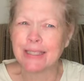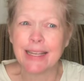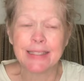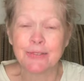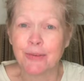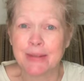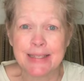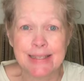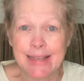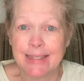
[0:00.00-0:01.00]
like it's from the
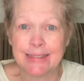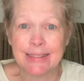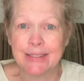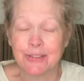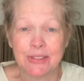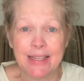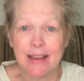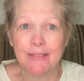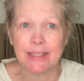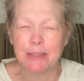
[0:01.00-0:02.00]
60s or
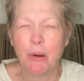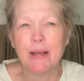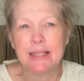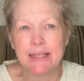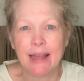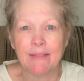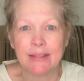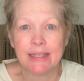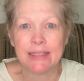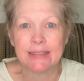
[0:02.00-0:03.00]
70s, probably
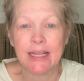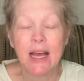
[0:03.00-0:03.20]
70s.